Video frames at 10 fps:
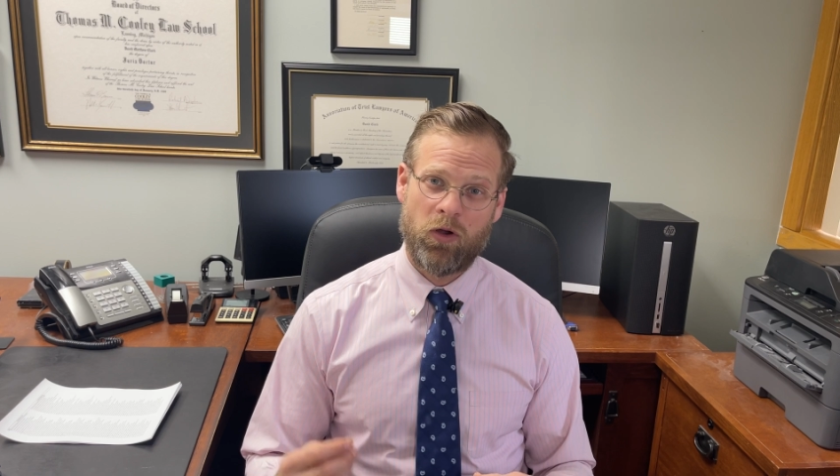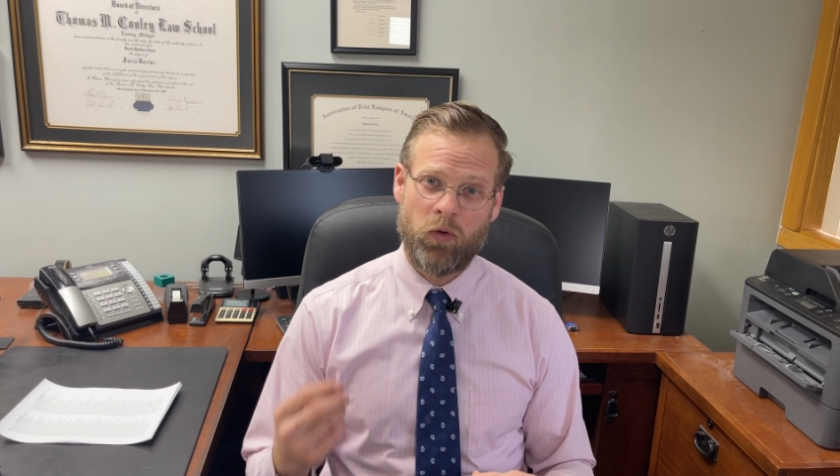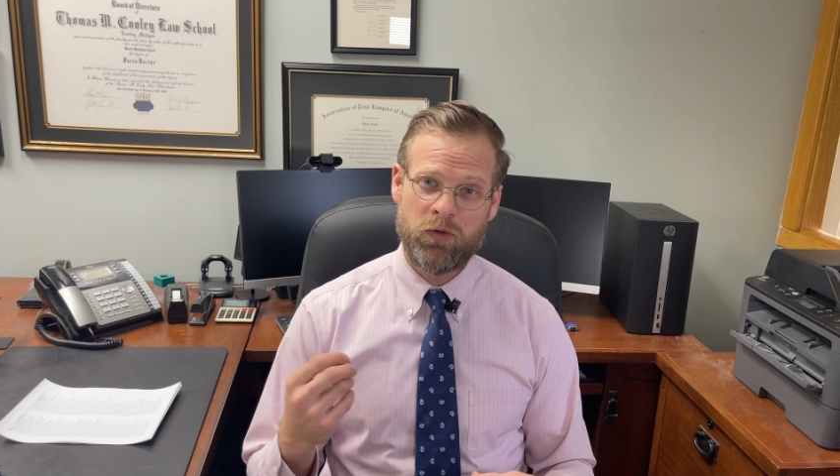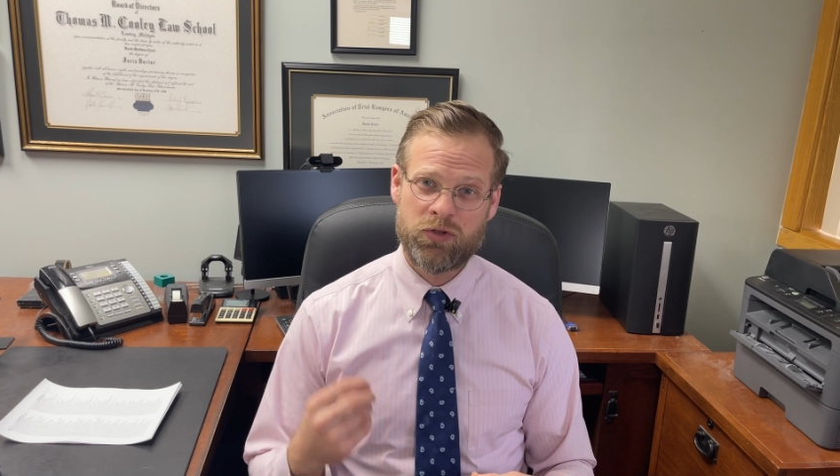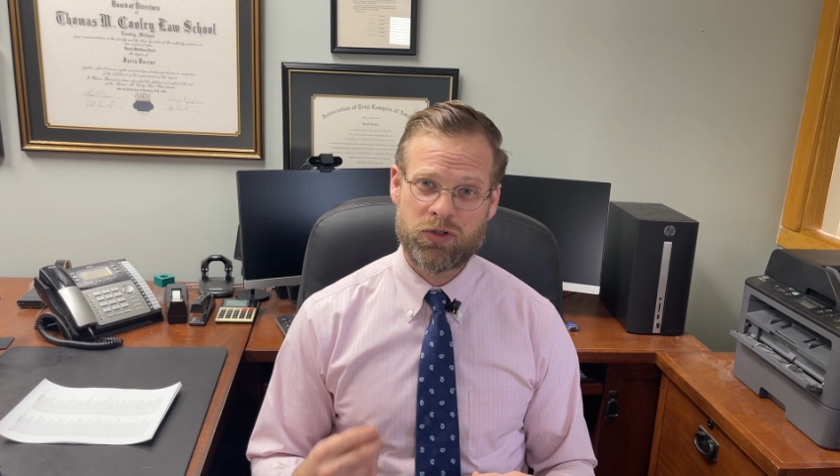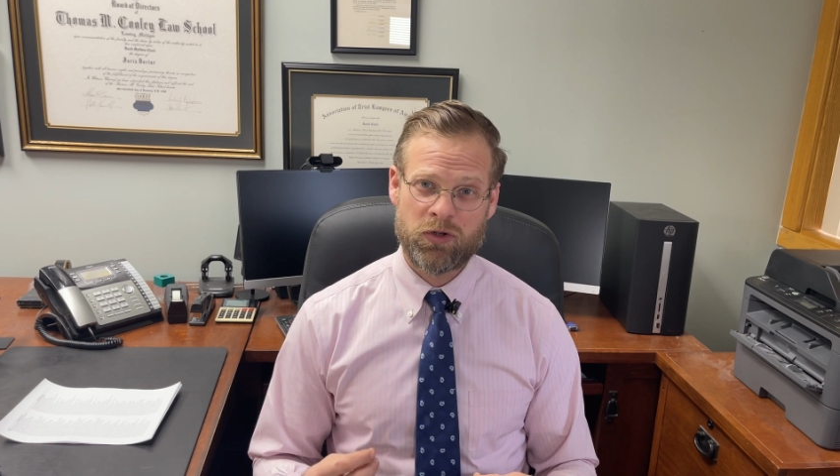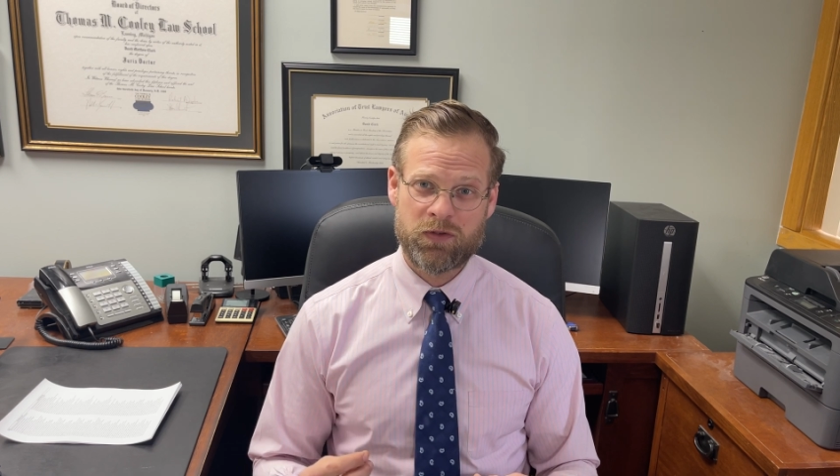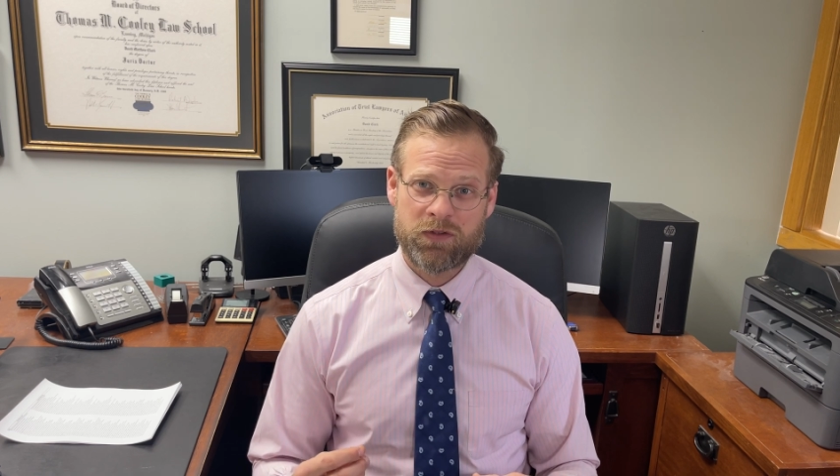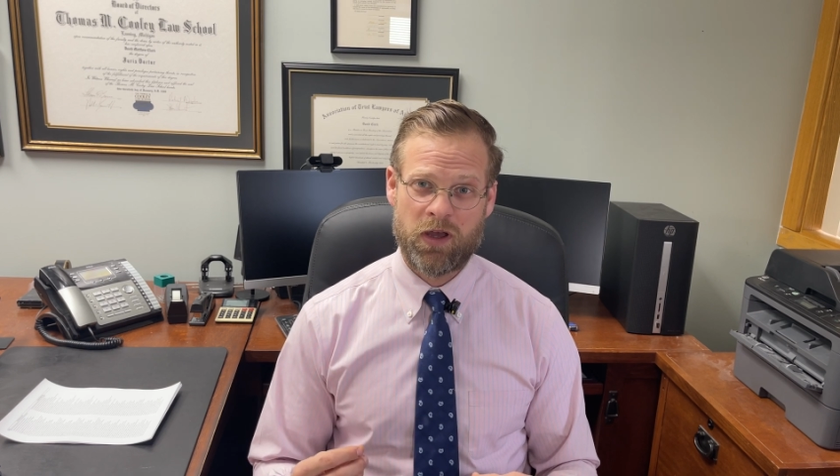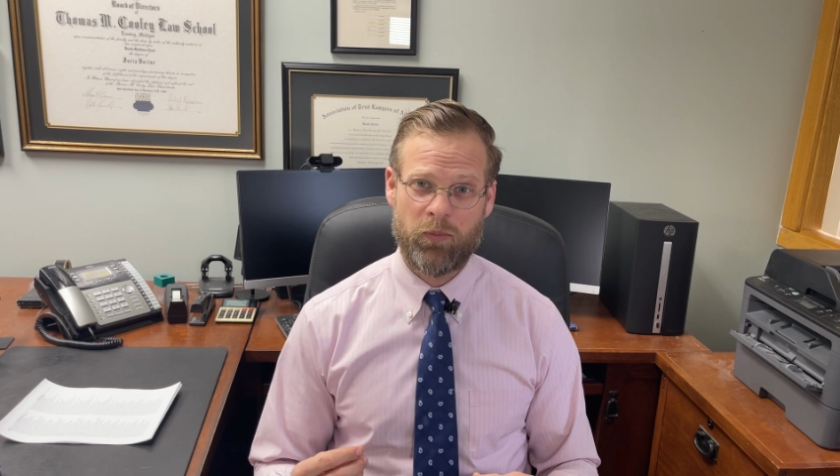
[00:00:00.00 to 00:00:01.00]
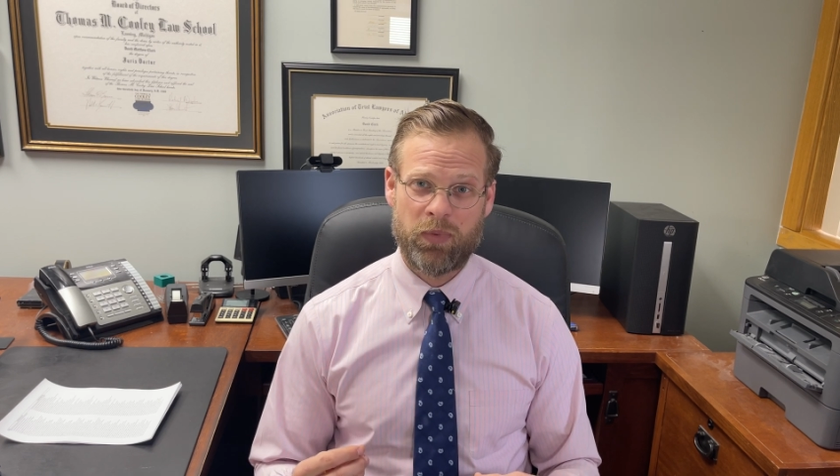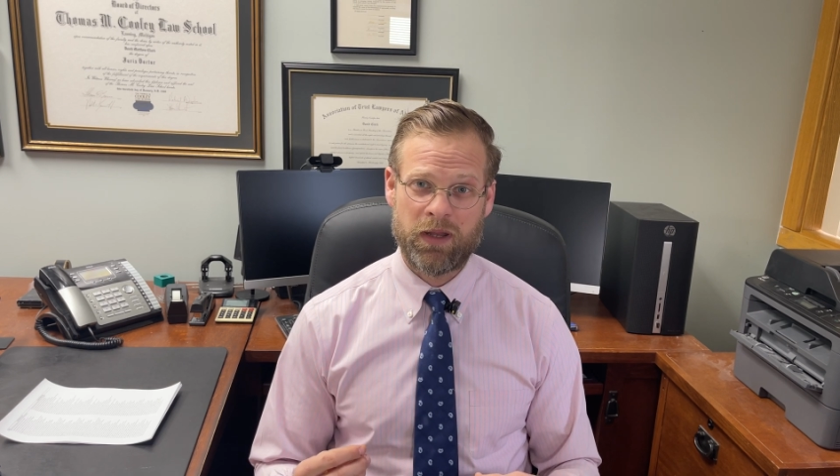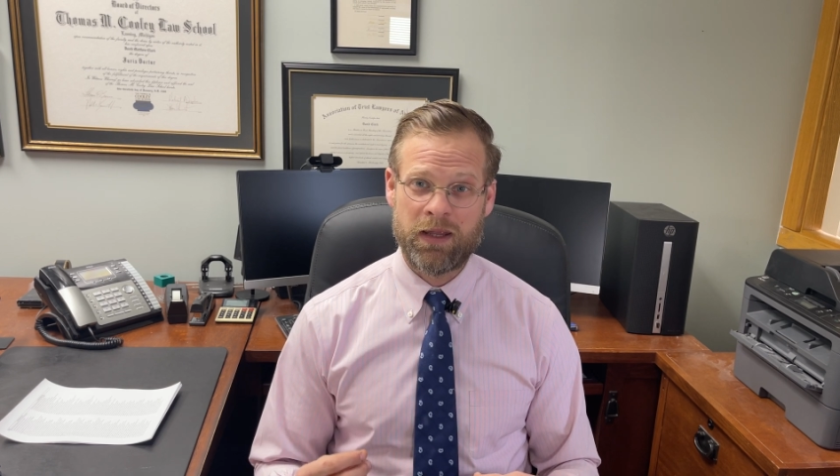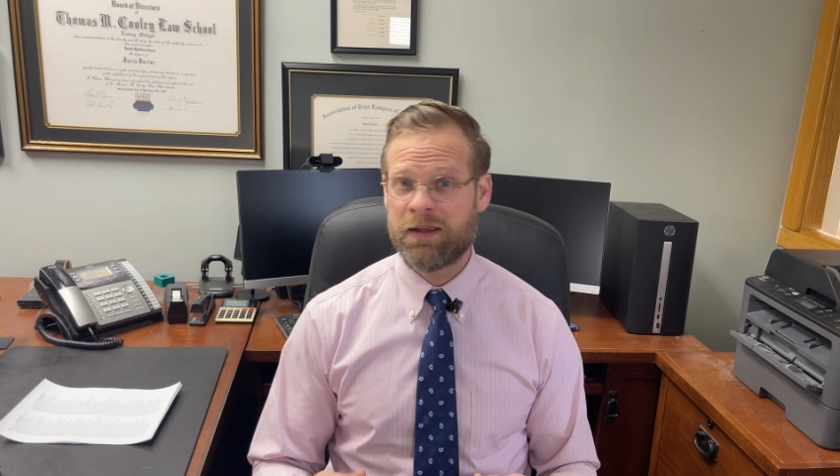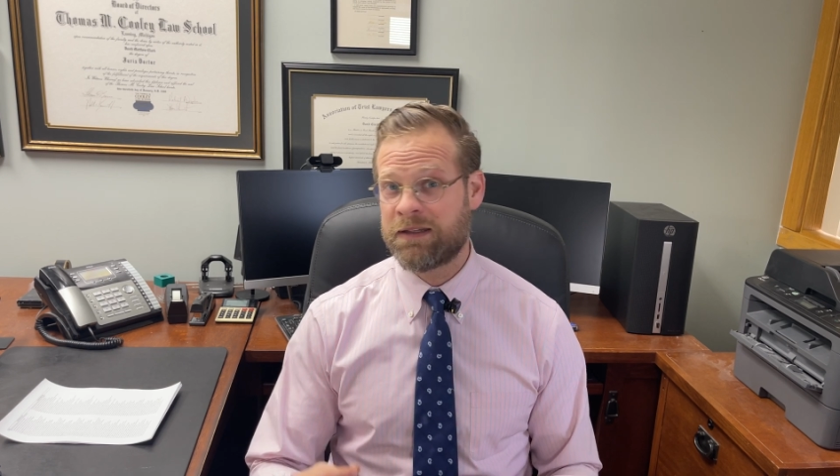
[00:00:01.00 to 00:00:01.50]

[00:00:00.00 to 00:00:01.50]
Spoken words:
own insurance company,